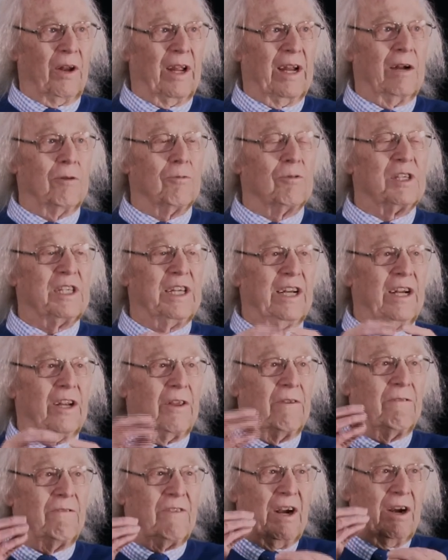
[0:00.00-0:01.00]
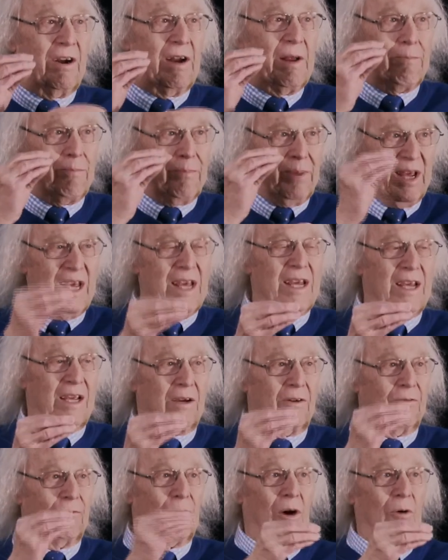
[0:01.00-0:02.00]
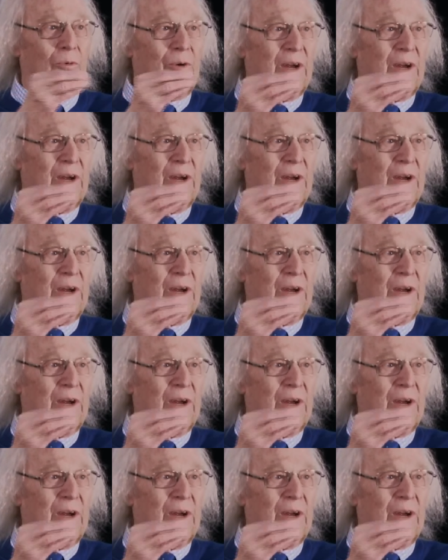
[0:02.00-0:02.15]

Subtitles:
and it was near the very peak of what